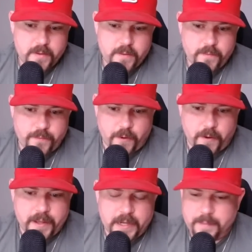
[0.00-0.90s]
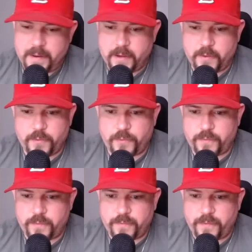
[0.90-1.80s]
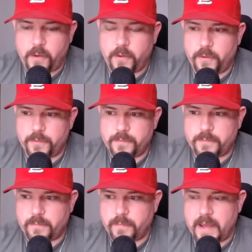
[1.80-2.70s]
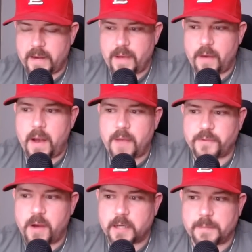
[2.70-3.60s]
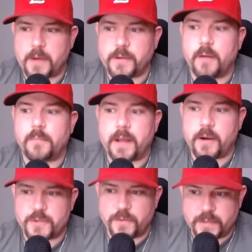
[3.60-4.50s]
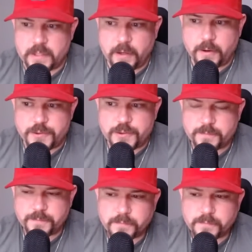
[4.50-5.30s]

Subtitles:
For anybody who's followed kind of how I've talked about young players over the years,